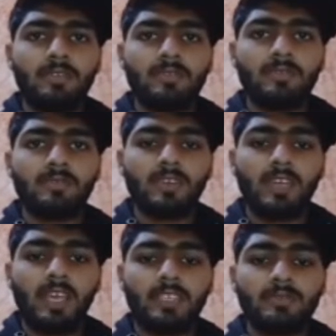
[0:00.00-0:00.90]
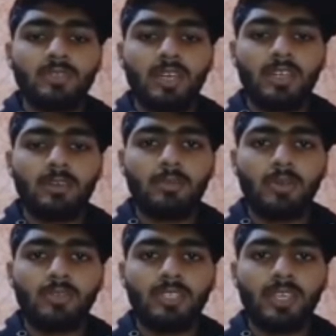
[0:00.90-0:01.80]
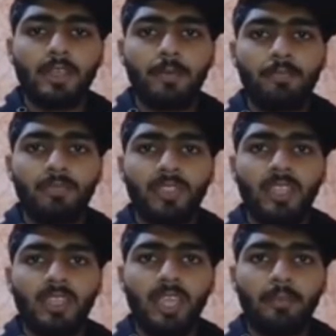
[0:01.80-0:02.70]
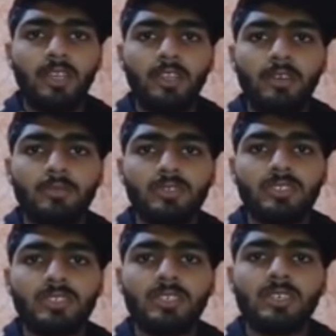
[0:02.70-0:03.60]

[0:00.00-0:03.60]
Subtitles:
as we talked about the chemical composition,